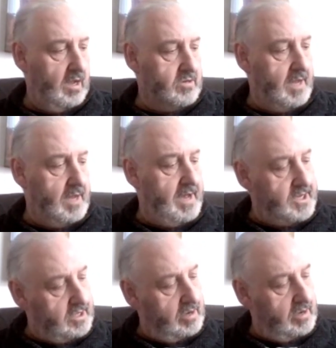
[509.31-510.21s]
So let me
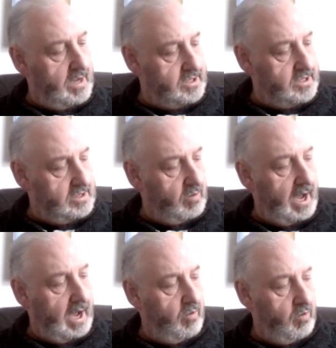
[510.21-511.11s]
ask you the questions.
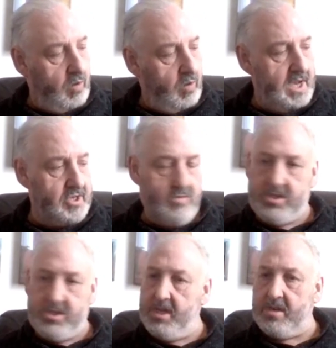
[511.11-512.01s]
Where do you
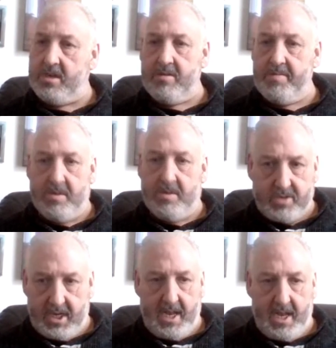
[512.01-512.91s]
see the crypto
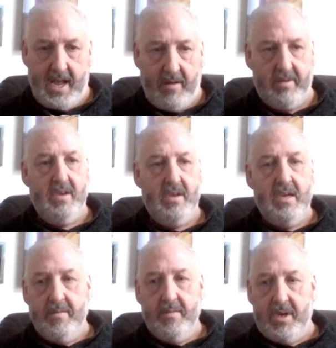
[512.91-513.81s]
scene now?
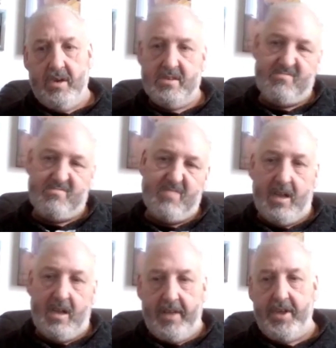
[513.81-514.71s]
Because
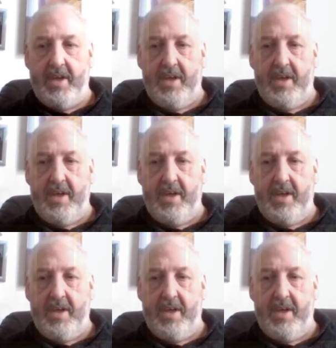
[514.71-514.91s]
I